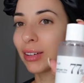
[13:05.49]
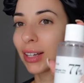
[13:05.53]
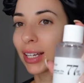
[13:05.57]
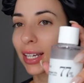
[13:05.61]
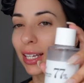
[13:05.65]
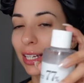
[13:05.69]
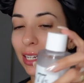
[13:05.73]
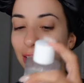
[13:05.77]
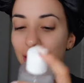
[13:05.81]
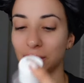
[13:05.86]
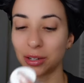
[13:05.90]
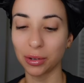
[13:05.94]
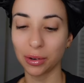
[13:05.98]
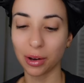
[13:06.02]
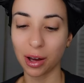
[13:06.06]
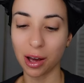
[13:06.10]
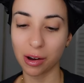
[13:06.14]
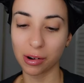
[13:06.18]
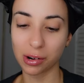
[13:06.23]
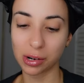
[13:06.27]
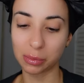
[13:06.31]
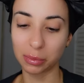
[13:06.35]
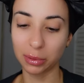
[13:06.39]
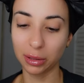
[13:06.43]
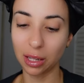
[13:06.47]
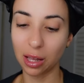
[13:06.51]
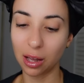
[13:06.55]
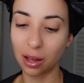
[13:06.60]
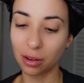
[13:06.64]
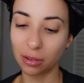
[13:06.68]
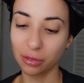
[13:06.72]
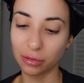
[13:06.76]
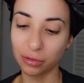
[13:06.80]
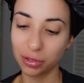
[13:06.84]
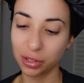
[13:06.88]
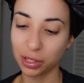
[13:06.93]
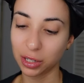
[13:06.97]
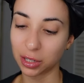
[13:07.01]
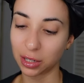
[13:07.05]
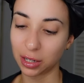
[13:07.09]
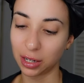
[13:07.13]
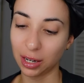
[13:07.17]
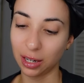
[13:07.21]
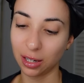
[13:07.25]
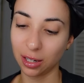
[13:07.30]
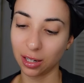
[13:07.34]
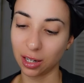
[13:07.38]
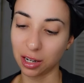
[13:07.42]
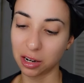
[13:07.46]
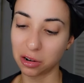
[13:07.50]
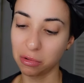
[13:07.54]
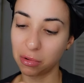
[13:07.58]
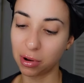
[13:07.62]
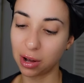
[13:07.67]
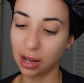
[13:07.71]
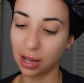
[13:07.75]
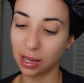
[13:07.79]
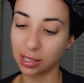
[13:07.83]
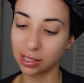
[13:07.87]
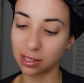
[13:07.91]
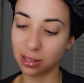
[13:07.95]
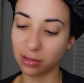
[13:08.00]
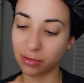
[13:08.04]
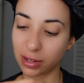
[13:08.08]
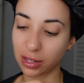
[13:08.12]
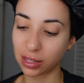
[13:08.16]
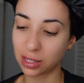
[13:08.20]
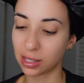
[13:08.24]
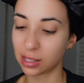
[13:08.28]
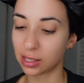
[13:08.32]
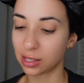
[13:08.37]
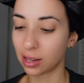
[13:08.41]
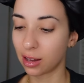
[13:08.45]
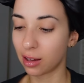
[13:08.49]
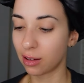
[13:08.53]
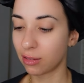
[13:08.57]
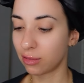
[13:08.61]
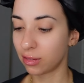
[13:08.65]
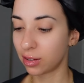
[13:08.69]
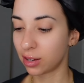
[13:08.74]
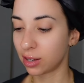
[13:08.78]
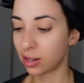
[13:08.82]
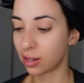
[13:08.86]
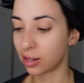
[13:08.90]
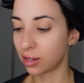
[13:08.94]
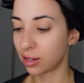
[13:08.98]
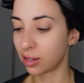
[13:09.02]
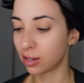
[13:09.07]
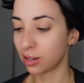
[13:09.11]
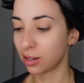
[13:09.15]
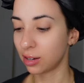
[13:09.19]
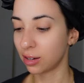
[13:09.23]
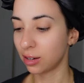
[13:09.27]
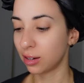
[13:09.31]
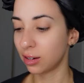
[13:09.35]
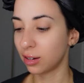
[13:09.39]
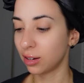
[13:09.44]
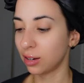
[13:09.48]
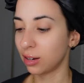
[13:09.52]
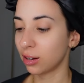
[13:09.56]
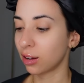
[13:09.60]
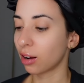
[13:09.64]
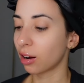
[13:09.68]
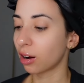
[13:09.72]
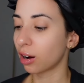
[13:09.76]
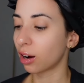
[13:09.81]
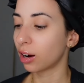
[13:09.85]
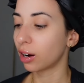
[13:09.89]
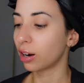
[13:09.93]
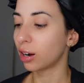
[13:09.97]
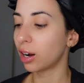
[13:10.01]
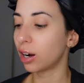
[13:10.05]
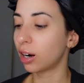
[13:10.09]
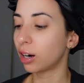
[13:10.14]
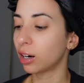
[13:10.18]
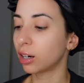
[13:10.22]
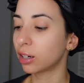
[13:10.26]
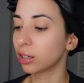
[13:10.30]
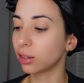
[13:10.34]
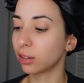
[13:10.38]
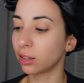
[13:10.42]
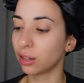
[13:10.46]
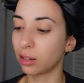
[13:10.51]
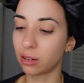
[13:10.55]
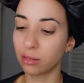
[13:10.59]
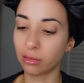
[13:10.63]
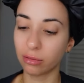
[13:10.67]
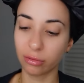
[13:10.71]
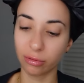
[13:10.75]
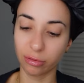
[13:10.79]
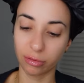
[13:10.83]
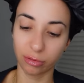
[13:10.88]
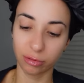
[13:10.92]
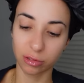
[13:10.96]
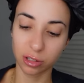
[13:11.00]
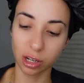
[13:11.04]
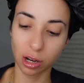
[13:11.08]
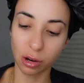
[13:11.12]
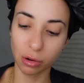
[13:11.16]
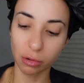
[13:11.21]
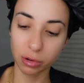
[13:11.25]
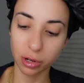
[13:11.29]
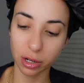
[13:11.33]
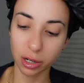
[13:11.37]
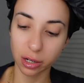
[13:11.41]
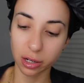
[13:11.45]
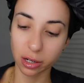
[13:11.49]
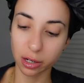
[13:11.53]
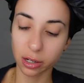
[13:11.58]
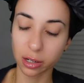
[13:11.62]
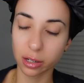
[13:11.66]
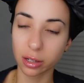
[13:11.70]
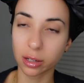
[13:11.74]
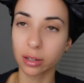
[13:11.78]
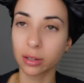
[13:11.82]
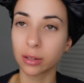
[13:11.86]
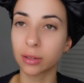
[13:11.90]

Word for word: We're gonna do our beloved Anua 77 Heartleaf Toner.